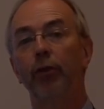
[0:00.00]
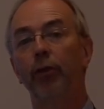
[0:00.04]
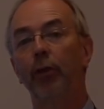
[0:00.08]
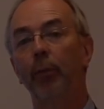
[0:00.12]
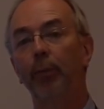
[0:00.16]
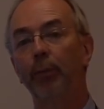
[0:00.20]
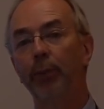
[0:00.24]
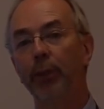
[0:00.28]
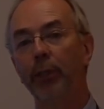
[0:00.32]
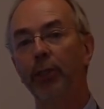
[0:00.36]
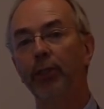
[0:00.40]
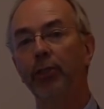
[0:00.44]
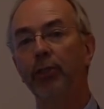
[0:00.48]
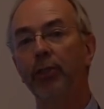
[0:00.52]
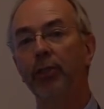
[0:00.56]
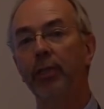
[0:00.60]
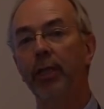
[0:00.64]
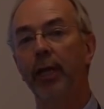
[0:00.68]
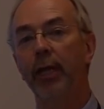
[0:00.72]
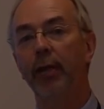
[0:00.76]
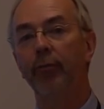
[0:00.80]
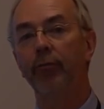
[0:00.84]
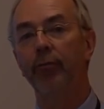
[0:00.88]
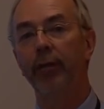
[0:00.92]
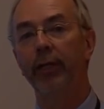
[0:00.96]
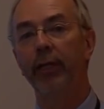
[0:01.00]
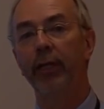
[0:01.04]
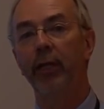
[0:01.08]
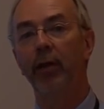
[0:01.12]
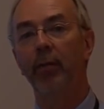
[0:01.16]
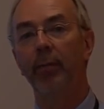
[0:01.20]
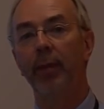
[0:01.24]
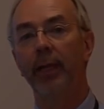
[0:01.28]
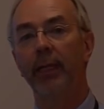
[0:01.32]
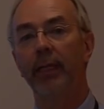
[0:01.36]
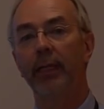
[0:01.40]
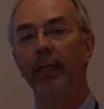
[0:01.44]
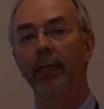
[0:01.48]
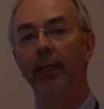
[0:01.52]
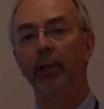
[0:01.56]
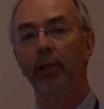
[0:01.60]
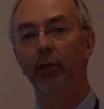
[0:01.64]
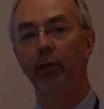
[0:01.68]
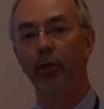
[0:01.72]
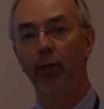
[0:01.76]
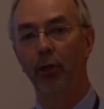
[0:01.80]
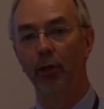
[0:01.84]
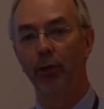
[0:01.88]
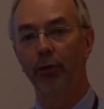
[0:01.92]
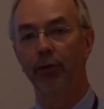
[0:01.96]
The pressures there really are making a
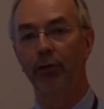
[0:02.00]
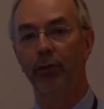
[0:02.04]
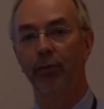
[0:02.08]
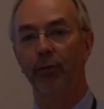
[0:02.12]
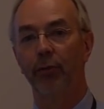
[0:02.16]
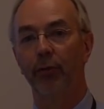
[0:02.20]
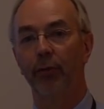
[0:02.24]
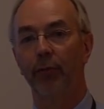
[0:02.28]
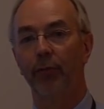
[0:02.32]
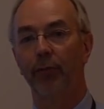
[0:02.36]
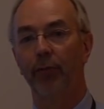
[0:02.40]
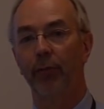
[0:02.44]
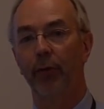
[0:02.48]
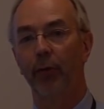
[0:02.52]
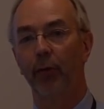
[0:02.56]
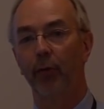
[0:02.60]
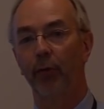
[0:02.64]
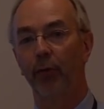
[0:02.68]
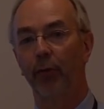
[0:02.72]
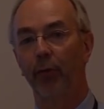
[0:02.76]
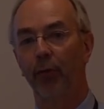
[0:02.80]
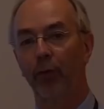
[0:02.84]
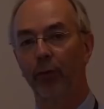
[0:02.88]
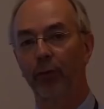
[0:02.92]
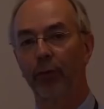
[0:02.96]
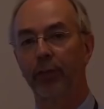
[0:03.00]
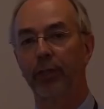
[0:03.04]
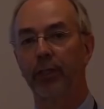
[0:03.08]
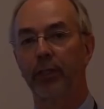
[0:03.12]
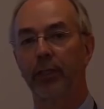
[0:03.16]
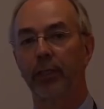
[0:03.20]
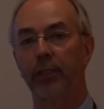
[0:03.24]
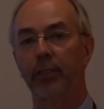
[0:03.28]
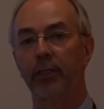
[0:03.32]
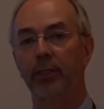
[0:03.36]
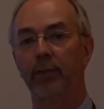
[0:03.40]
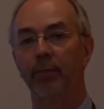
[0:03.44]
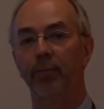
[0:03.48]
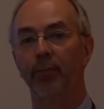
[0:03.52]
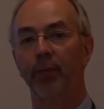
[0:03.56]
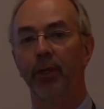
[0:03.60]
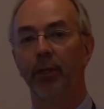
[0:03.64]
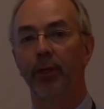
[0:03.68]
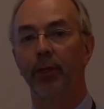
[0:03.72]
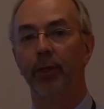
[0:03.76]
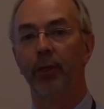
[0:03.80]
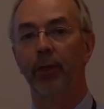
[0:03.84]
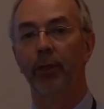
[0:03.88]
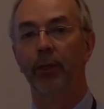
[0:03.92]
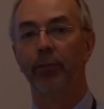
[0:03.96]
lot of the authorities
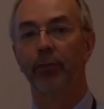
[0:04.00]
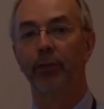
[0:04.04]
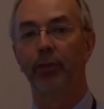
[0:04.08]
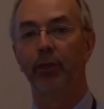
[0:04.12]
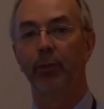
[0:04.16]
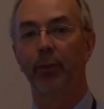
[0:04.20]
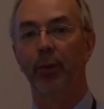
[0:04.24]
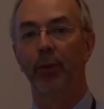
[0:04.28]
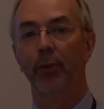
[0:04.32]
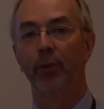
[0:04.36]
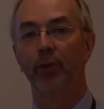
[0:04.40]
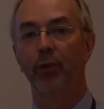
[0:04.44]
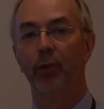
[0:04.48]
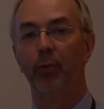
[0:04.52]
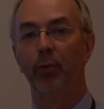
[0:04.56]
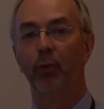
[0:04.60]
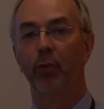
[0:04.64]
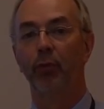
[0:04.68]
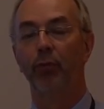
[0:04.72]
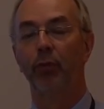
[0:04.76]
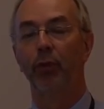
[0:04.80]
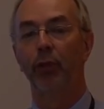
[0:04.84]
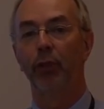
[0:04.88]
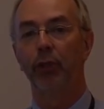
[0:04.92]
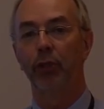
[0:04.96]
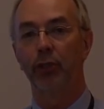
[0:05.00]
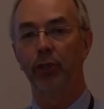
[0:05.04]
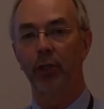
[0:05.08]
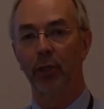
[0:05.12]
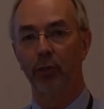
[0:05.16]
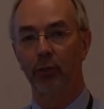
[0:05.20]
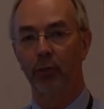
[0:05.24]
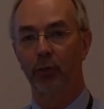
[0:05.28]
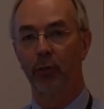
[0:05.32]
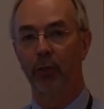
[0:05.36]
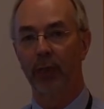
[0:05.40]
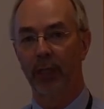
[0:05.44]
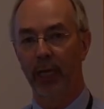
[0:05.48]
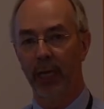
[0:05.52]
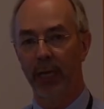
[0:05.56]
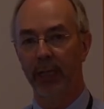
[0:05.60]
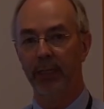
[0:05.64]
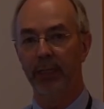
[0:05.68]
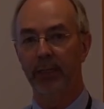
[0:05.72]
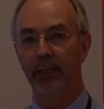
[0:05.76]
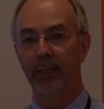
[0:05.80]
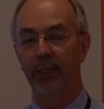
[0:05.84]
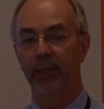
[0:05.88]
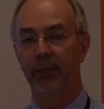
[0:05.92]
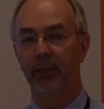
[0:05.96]
that are responsible for the social
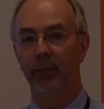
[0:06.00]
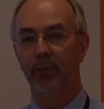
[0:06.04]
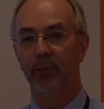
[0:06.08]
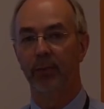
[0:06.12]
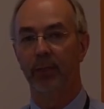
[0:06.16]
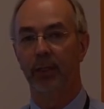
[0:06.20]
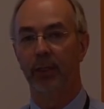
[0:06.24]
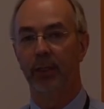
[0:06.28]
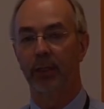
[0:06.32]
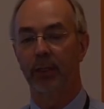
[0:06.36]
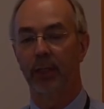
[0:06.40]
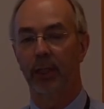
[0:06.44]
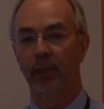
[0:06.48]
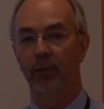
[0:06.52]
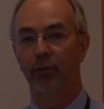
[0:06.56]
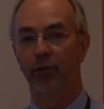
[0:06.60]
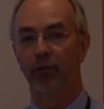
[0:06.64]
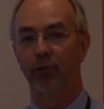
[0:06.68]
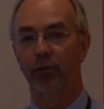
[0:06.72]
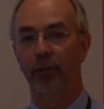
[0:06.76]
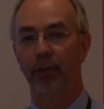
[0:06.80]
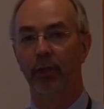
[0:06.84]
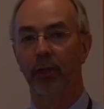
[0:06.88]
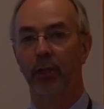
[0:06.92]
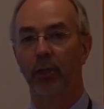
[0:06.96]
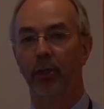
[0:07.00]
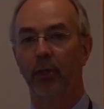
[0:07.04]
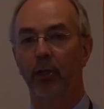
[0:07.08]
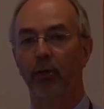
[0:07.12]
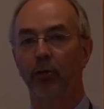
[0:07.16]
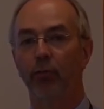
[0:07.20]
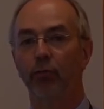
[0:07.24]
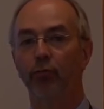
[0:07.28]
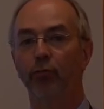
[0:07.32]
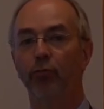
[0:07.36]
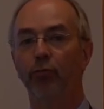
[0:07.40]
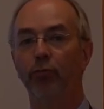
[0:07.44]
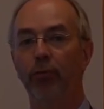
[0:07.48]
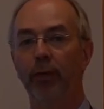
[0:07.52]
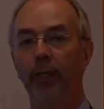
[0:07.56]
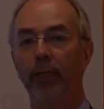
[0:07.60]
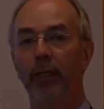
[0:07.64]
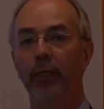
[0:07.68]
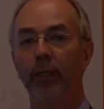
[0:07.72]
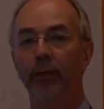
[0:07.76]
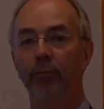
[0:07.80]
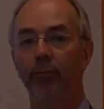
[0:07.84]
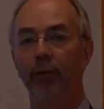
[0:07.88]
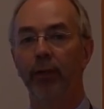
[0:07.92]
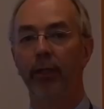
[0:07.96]
care systems in this country
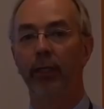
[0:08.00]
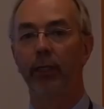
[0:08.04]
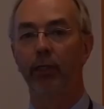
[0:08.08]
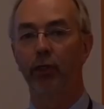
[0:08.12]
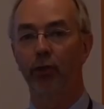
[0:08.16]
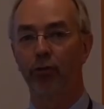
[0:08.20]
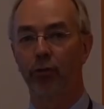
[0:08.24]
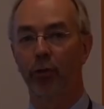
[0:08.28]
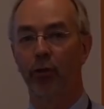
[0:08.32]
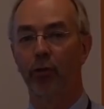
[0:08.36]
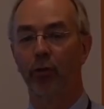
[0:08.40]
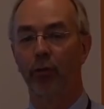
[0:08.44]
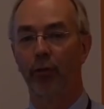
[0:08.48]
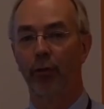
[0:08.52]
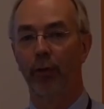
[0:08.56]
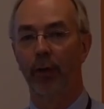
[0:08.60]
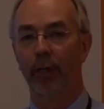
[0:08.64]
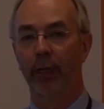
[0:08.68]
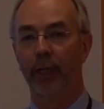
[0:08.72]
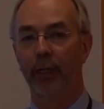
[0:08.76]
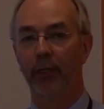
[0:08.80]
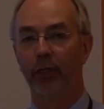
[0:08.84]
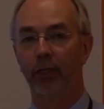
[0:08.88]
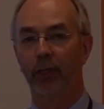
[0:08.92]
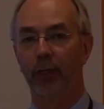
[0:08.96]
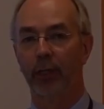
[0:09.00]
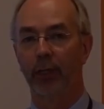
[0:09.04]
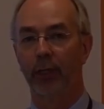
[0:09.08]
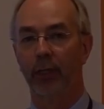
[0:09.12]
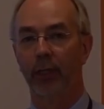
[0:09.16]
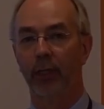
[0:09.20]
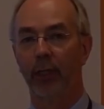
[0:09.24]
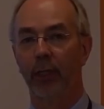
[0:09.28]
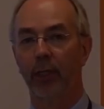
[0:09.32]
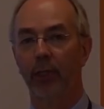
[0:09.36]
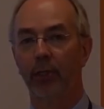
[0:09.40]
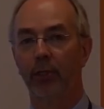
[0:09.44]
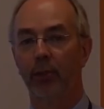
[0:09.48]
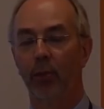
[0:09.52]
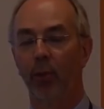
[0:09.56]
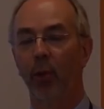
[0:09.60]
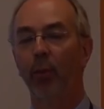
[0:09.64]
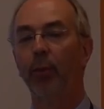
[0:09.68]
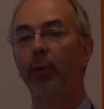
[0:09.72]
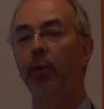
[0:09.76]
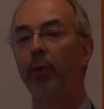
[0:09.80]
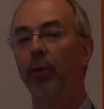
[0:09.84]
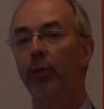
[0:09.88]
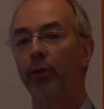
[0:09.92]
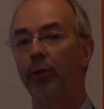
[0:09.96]
really, really struggle financially. So
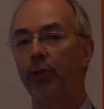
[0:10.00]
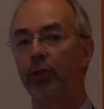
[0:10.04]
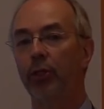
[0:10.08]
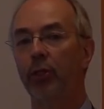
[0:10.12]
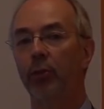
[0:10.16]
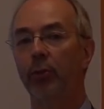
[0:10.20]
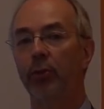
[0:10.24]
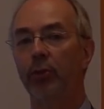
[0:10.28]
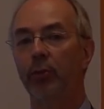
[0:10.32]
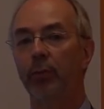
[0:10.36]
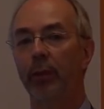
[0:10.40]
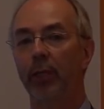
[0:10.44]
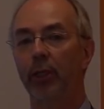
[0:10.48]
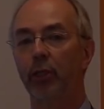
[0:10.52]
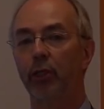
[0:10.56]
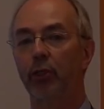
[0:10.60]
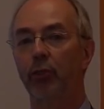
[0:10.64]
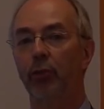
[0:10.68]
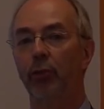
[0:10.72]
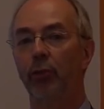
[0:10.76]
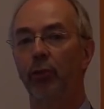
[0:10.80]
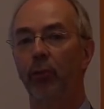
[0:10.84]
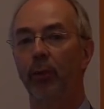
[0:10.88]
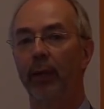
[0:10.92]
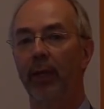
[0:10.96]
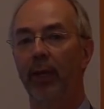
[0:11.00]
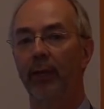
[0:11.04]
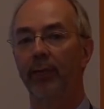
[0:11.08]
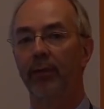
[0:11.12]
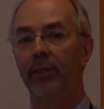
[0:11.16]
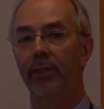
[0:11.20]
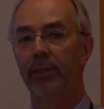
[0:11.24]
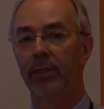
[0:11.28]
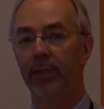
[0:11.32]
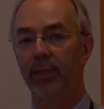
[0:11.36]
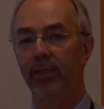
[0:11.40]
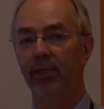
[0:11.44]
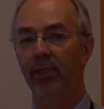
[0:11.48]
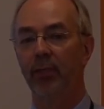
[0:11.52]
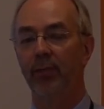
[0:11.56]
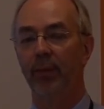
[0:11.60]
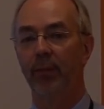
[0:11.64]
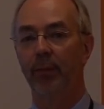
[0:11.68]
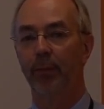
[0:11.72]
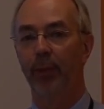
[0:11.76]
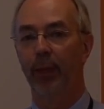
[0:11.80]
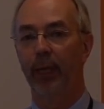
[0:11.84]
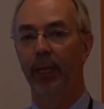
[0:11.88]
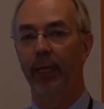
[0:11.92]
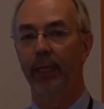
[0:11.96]
what we want to do is make sure that we have a system
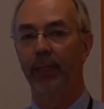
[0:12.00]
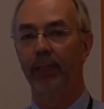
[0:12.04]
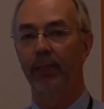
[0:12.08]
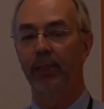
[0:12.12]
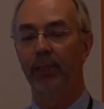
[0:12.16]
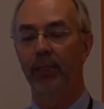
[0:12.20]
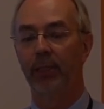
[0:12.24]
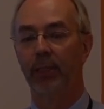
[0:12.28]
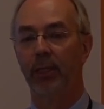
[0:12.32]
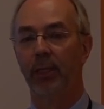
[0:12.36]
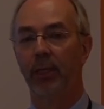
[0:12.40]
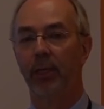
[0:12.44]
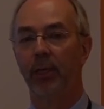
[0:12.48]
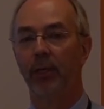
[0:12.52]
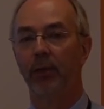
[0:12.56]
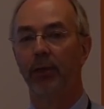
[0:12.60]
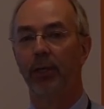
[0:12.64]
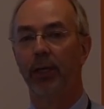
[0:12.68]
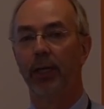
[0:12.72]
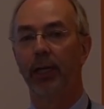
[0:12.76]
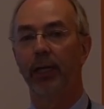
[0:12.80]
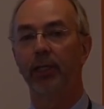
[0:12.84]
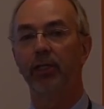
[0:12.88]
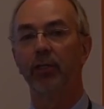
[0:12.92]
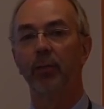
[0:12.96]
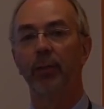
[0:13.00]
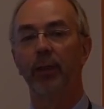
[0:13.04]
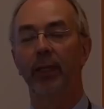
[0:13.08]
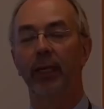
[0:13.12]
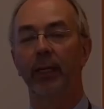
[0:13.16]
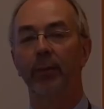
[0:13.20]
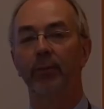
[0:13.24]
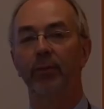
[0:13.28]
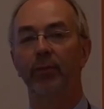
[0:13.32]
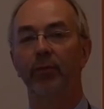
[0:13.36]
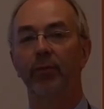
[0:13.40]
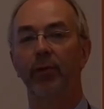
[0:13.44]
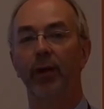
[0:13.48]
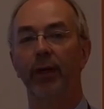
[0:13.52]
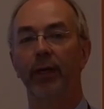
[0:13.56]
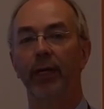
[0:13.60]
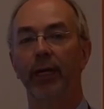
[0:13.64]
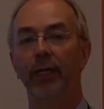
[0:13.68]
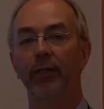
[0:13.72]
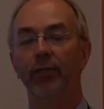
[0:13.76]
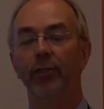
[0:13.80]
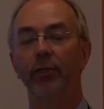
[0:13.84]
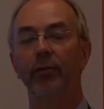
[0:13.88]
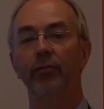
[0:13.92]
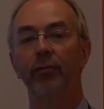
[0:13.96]
in place that actually becomes
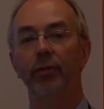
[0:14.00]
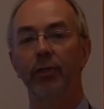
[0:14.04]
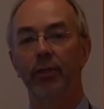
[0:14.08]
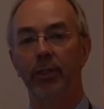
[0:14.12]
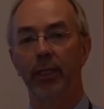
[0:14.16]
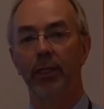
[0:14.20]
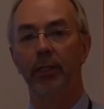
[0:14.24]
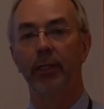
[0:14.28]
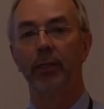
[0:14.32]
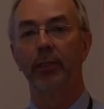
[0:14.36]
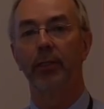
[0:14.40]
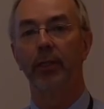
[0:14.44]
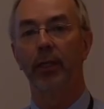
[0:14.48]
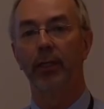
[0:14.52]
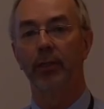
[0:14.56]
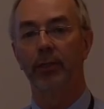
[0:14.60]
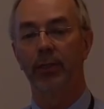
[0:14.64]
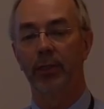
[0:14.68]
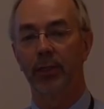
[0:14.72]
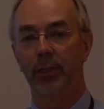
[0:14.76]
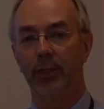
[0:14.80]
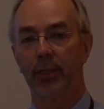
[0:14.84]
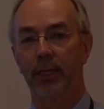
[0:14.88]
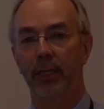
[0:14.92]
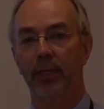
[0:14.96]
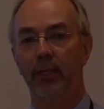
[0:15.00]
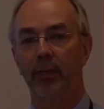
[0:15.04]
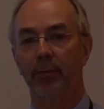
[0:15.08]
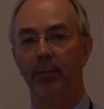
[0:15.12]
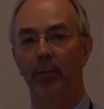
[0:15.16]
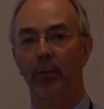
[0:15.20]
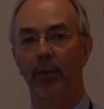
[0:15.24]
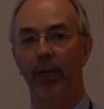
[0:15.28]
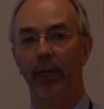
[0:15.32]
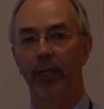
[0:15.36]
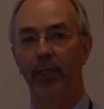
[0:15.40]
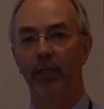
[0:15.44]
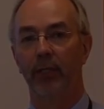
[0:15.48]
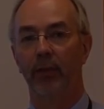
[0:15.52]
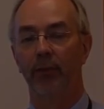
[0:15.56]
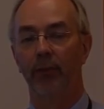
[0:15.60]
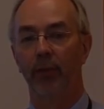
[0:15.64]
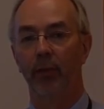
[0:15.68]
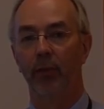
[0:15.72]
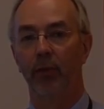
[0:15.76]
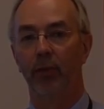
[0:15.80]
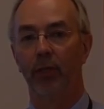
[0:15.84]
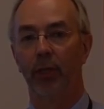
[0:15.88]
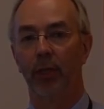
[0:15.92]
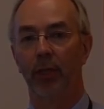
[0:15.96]
financially resilient and sustainable into the
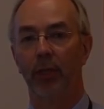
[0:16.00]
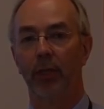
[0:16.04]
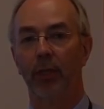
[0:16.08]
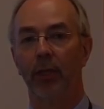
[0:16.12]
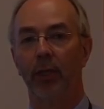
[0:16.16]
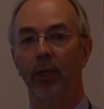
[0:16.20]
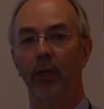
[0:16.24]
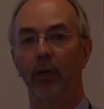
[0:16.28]
future.